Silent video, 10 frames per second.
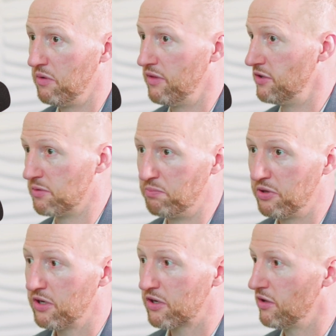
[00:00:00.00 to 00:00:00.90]
there's some
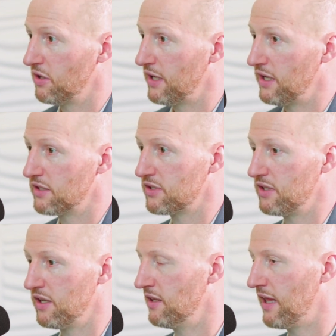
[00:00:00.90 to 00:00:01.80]
political leanings
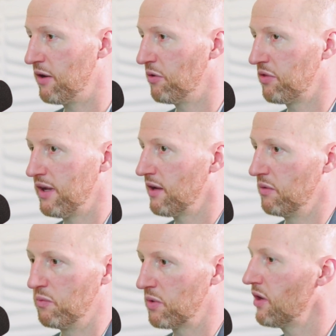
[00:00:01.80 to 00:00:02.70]
in that whole thing.
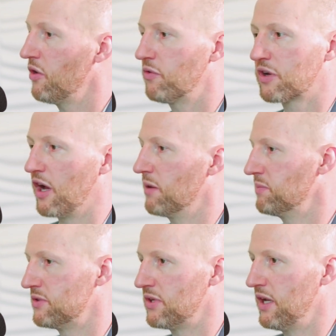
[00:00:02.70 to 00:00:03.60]
We're going to
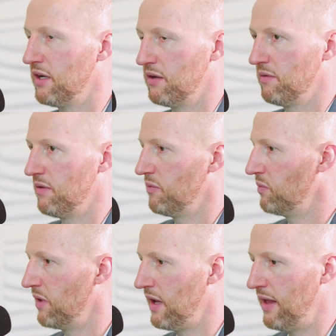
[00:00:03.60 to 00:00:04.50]
overcompensate.
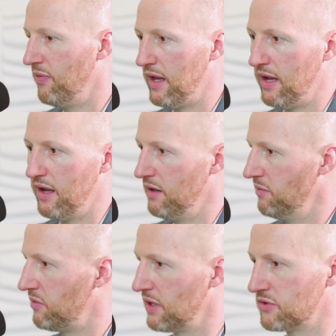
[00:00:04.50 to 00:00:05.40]
And
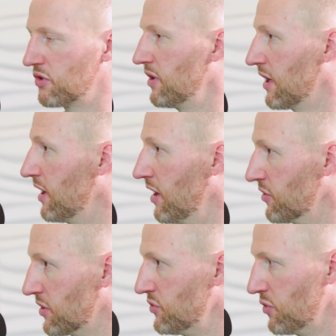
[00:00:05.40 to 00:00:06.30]
then things are going to get
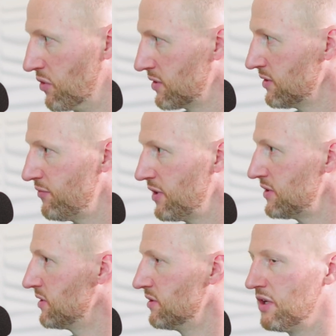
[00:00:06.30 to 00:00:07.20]
under control because
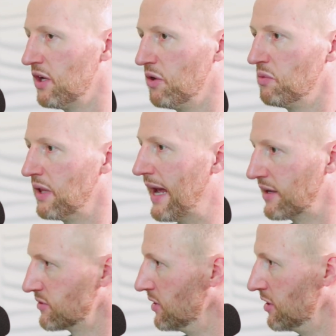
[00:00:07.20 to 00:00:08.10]
inflation,
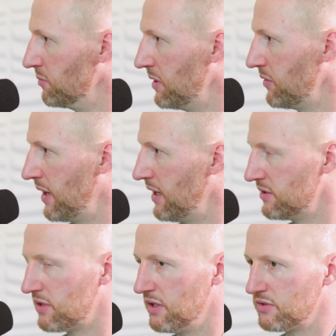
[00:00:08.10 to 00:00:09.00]
lags a little bit, right?
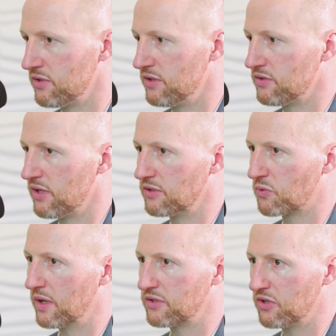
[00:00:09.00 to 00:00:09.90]
It's not as
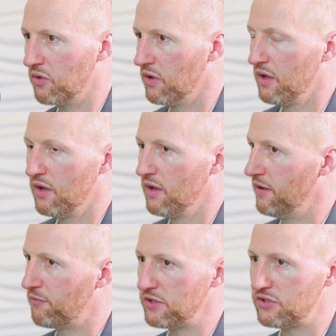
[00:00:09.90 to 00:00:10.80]
quick. So
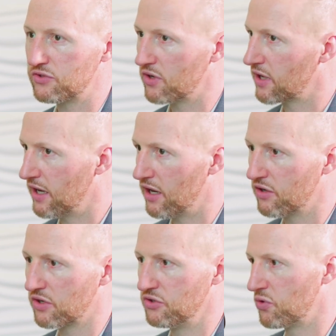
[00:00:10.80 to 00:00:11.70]
inflation's going to get
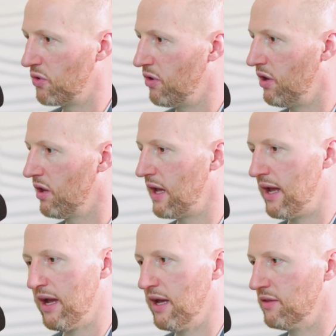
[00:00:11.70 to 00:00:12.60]
under control,
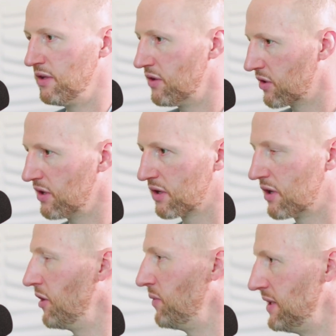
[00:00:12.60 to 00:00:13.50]
and then they're going to
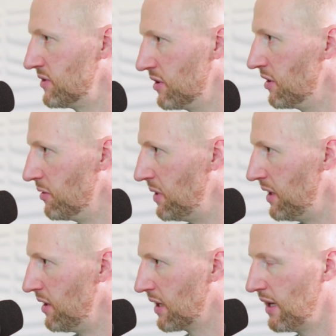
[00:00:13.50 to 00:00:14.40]
cut rates a little
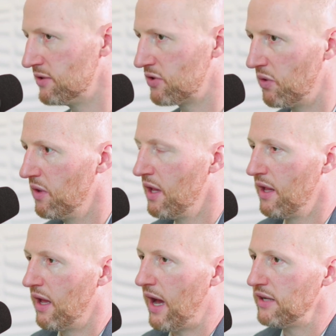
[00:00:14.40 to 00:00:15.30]
bit again. So
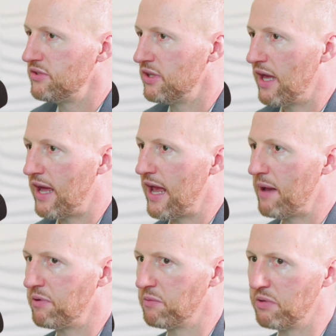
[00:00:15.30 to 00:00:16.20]
I see that
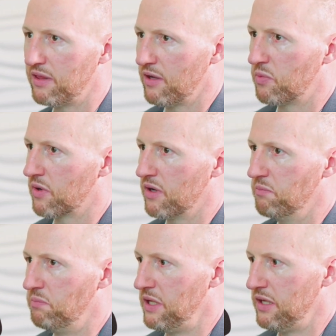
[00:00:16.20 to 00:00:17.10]
happening, but I think we're going to
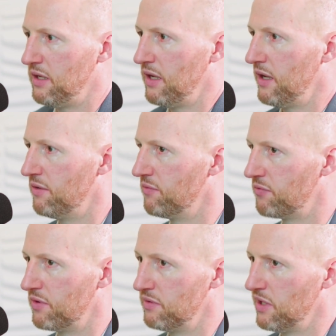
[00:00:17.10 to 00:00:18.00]
be in
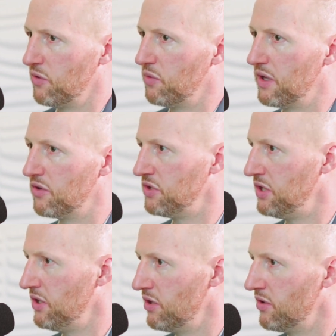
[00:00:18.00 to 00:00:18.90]
for another
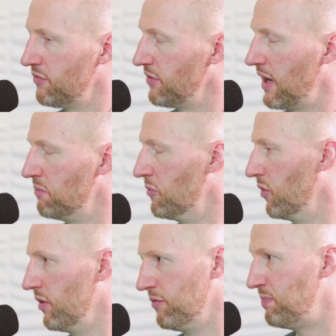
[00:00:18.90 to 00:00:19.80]
year, if not
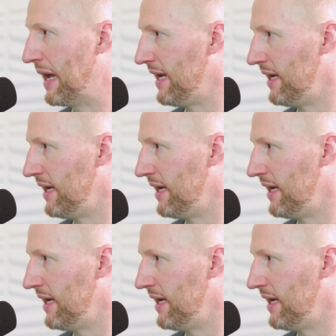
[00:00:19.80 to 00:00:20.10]
more, pain.